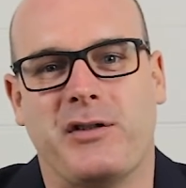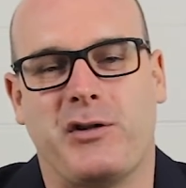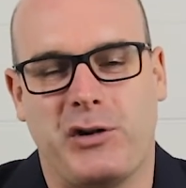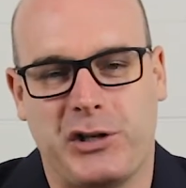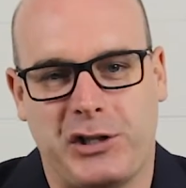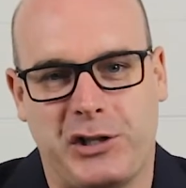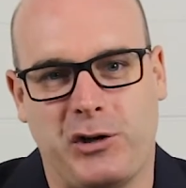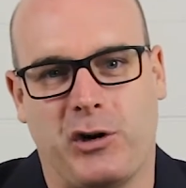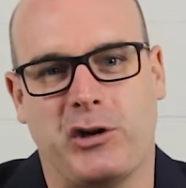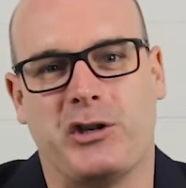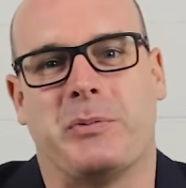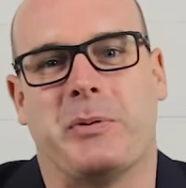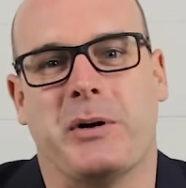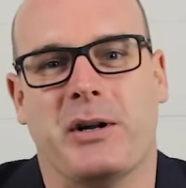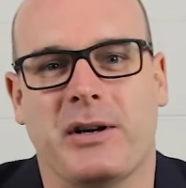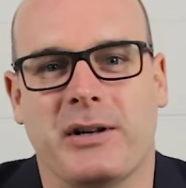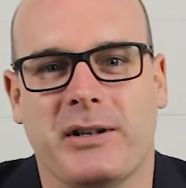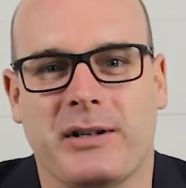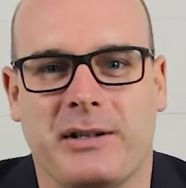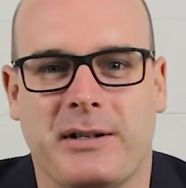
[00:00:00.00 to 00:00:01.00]
Christian
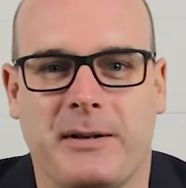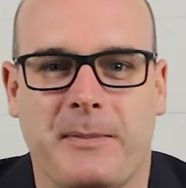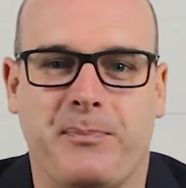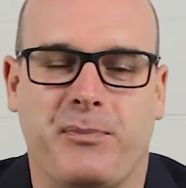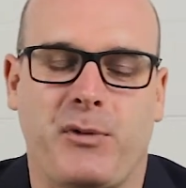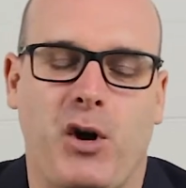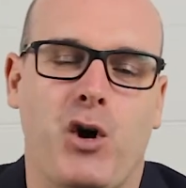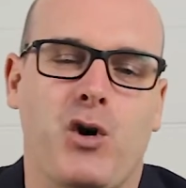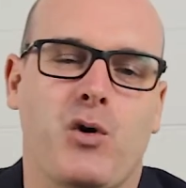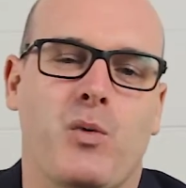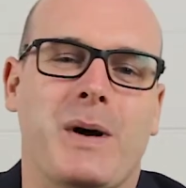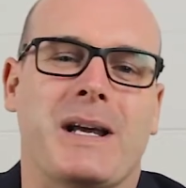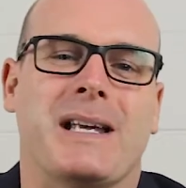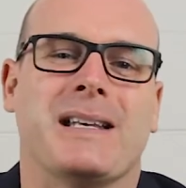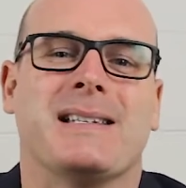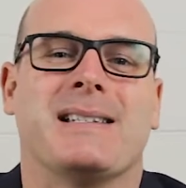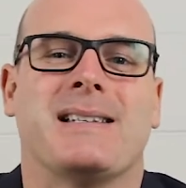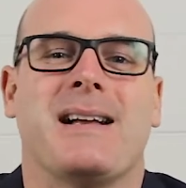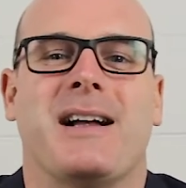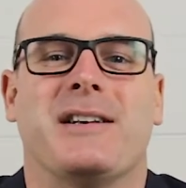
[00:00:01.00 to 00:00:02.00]
entrepreneurs who we can
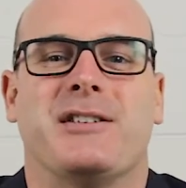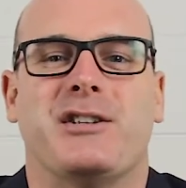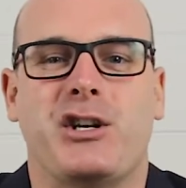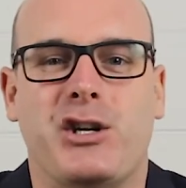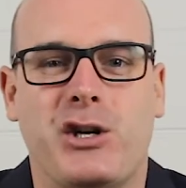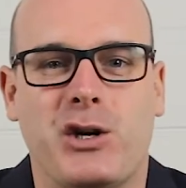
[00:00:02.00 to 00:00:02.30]
start to